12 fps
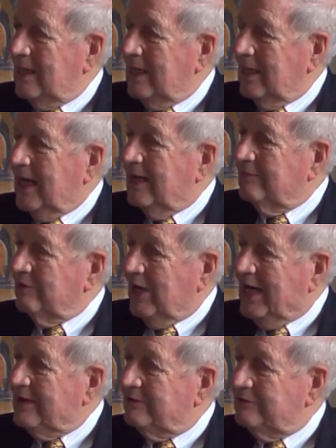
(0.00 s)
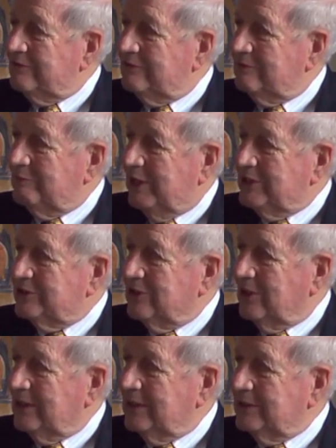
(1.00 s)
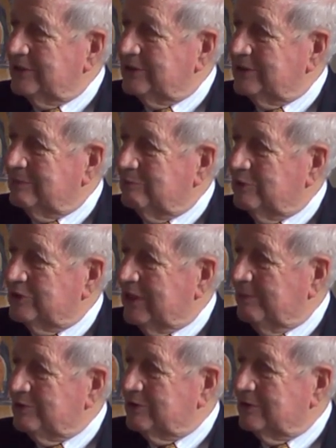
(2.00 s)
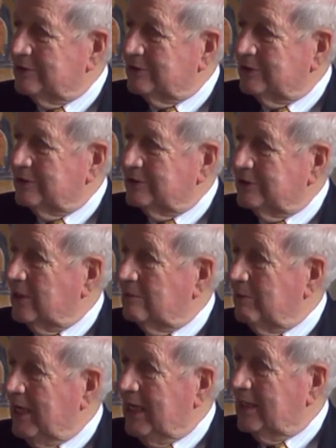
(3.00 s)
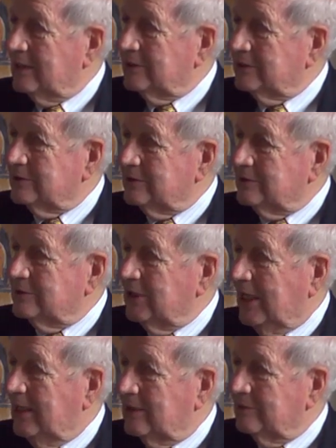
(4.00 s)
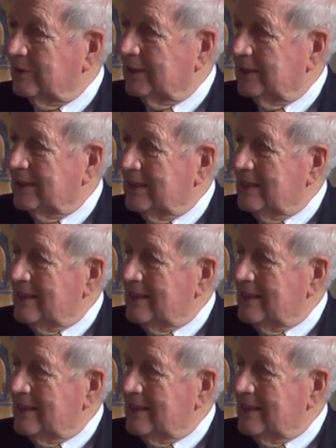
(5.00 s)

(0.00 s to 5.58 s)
a lot of life based on his perception as a, as a young man, as a child, really.